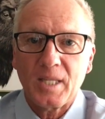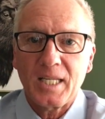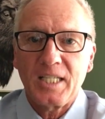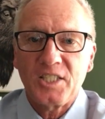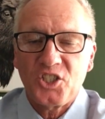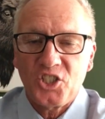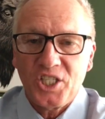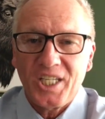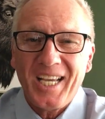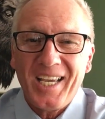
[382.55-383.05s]
a
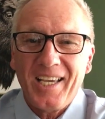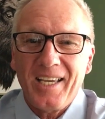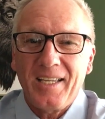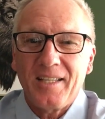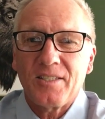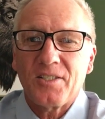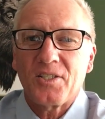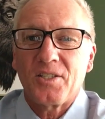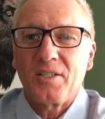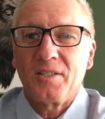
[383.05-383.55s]

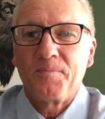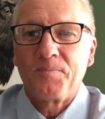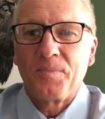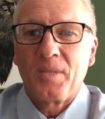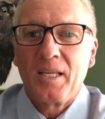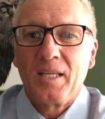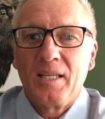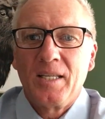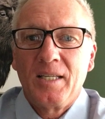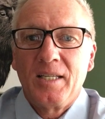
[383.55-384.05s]
chance
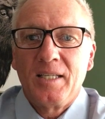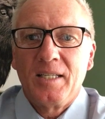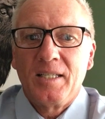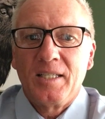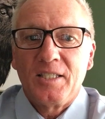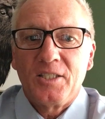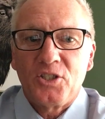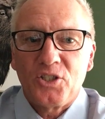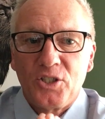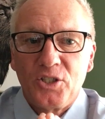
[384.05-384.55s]

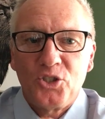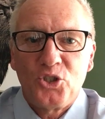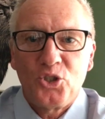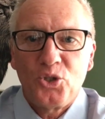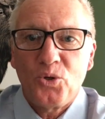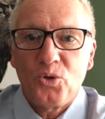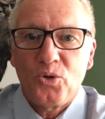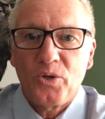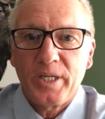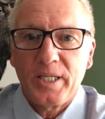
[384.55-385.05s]
to
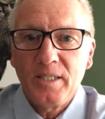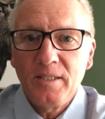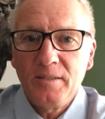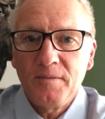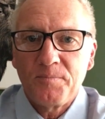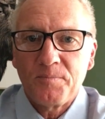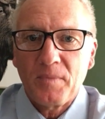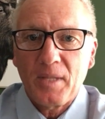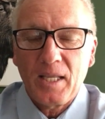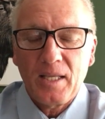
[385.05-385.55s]
join,